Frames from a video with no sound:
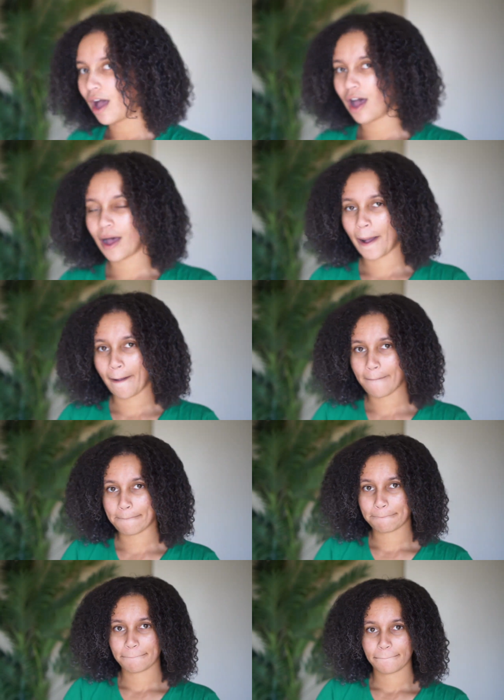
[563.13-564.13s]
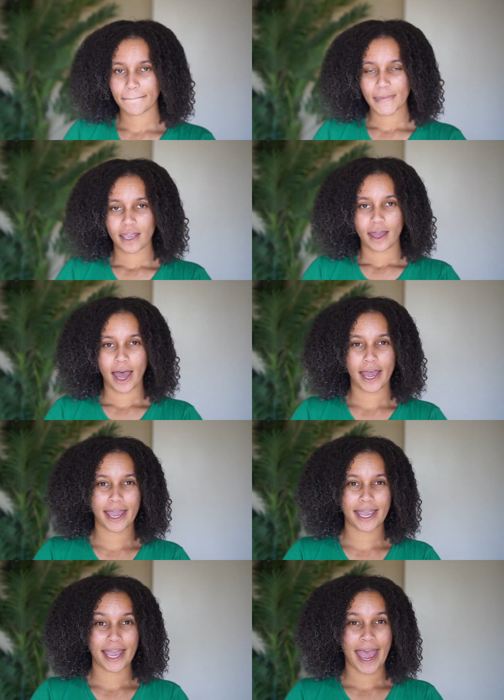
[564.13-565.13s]
Um,
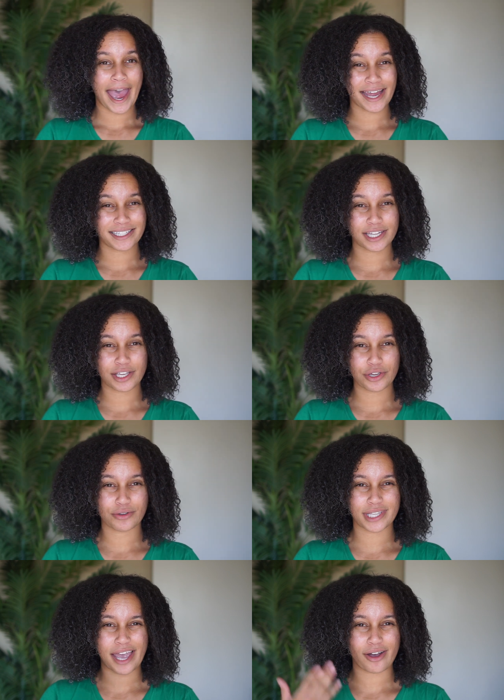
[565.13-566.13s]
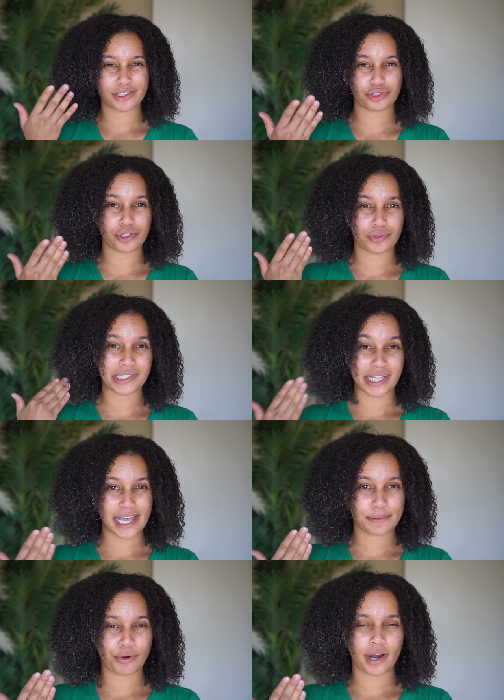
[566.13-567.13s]
I had to use, I also use
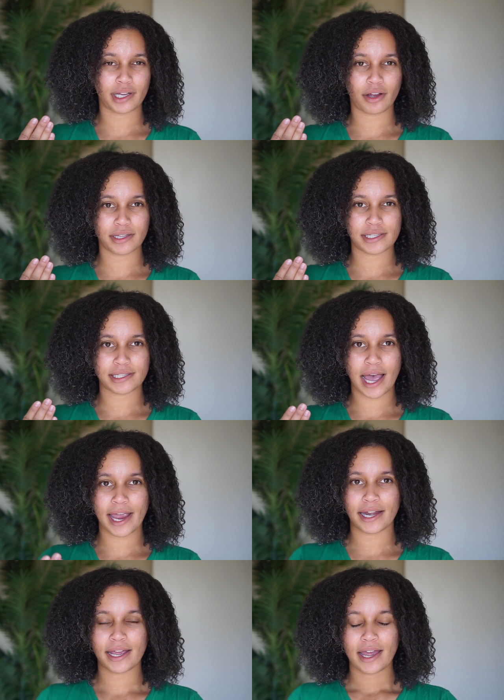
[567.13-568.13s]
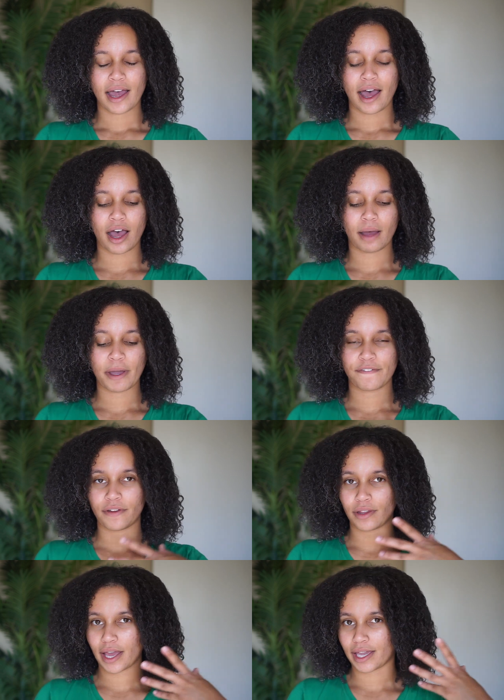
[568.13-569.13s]
less product on this side. Um, I
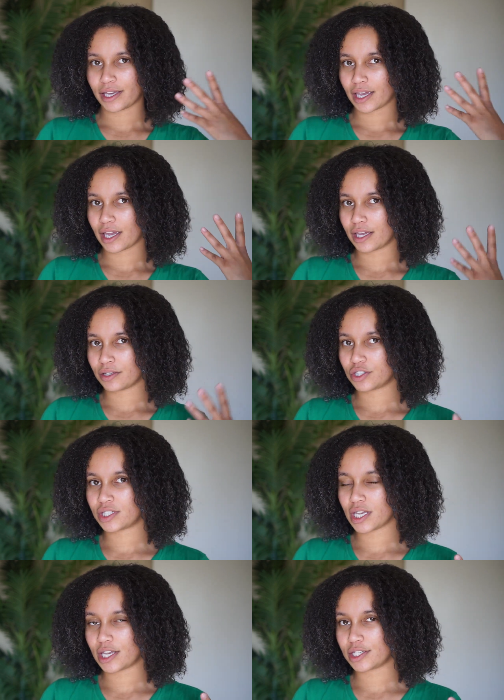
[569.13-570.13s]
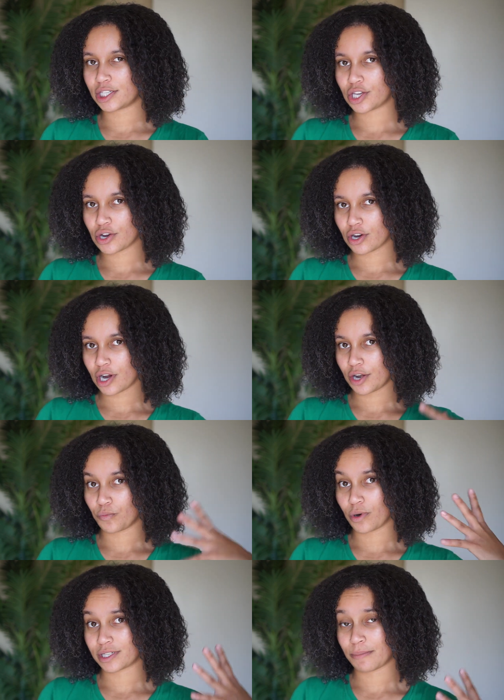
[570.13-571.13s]
feel like it's easier and
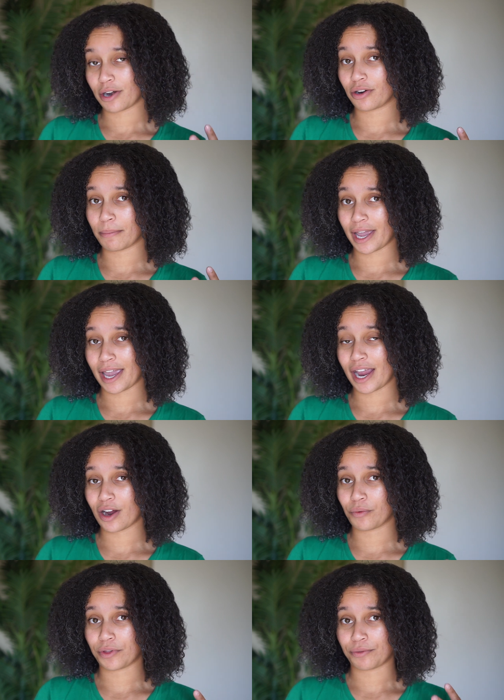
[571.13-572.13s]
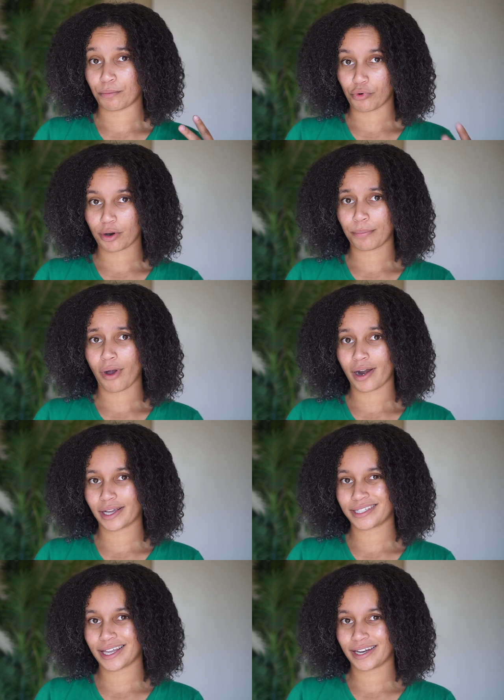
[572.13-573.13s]
works better on my hair with more
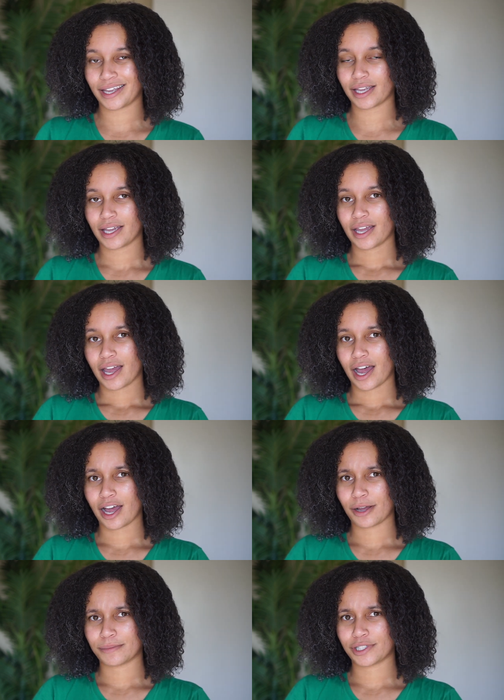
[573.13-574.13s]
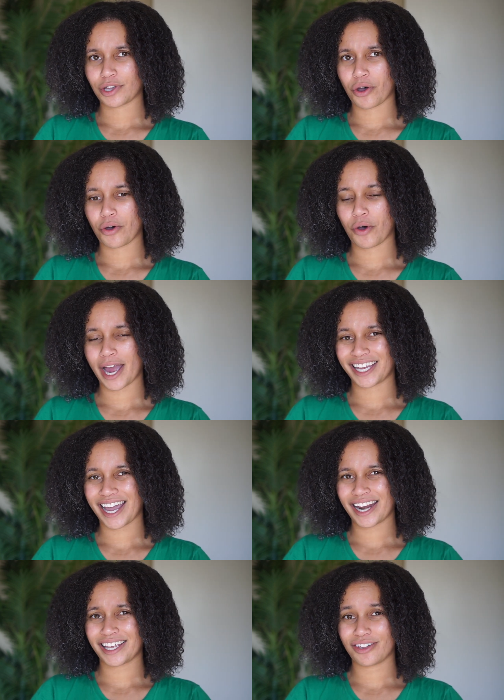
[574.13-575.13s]
product in it. Um, so I
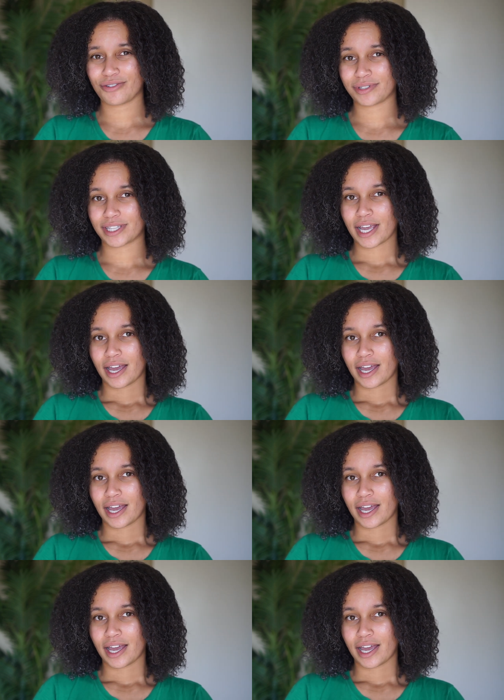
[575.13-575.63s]
kind of used